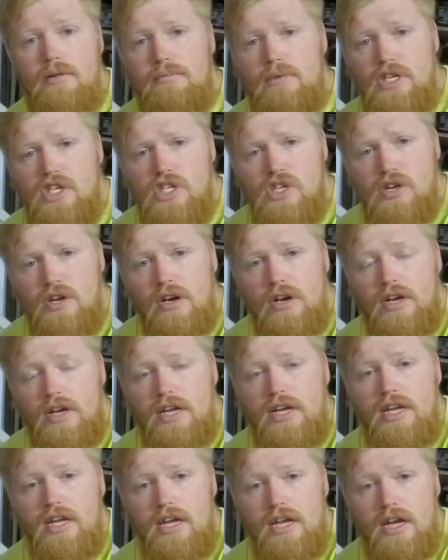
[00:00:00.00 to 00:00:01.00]
Make sure you're not
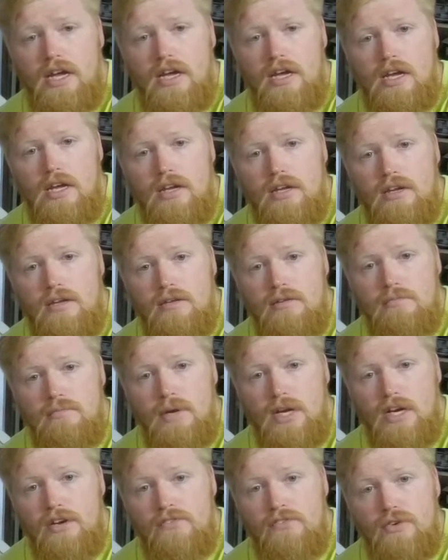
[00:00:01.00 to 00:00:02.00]
getting a
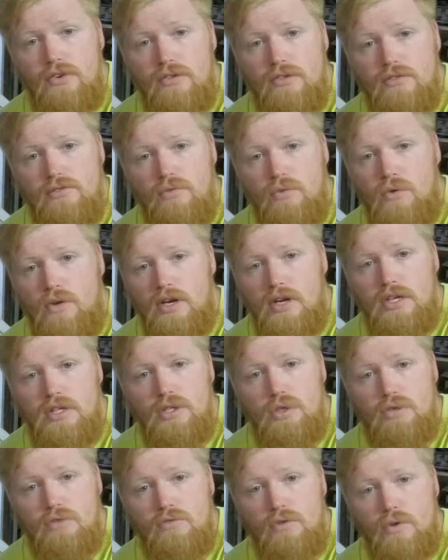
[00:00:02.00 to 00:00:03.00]
manifold for a
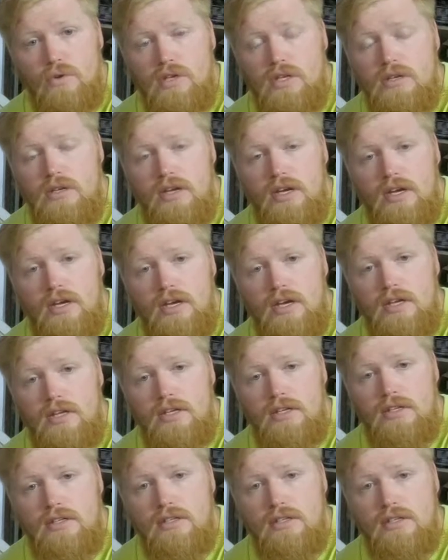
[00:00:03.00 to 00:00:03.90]
240 and